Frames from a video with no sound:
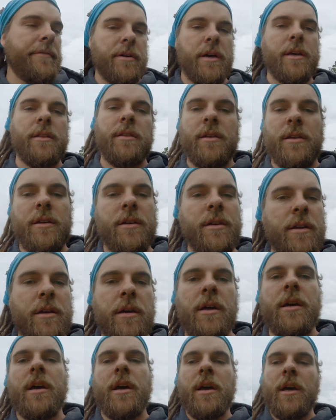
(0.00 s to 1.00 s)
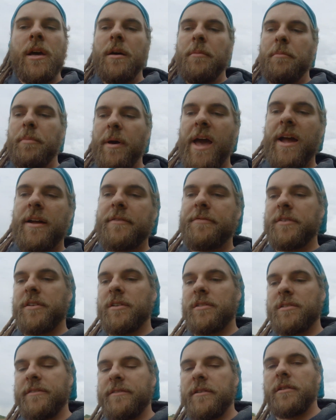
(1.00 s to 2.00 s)
it
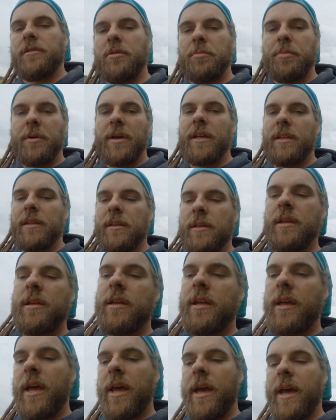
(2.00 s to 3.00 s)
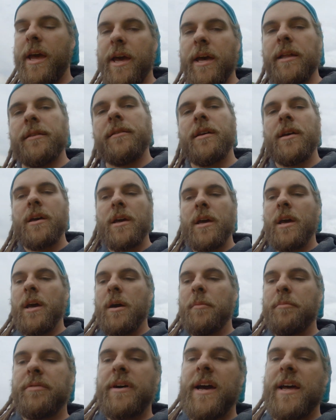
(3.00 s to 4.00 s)
backfilled a little bit and
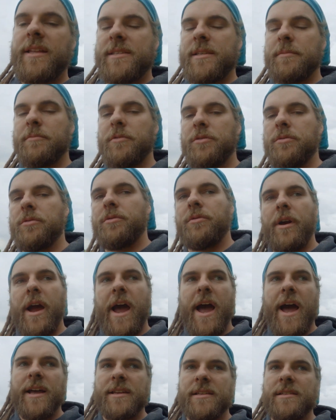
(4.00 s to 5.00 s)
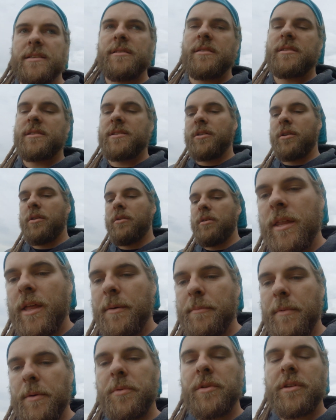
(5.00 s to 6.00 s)
plant some new grass. So that
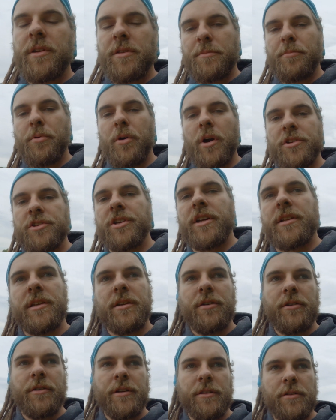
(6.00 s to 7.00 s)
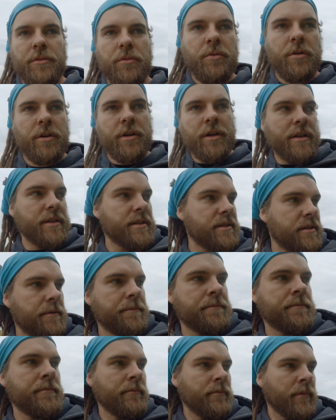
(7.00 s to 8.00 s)
might be another project here in the works.
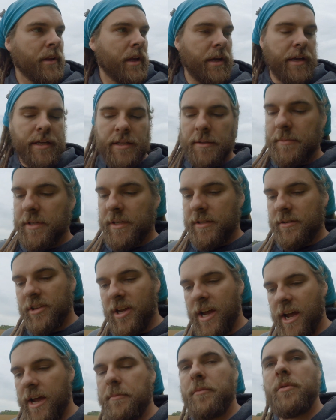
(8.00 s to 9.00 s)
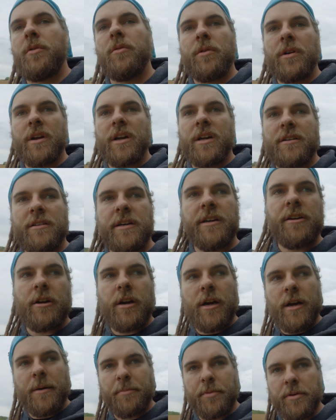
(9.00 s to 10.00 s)
In the meantime, we're gonna clear
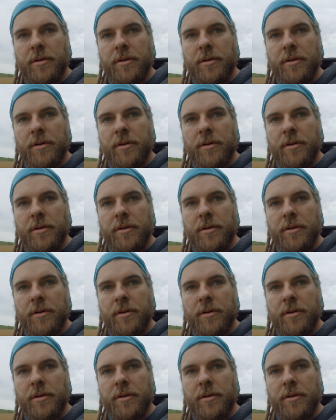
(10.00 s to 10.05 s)
up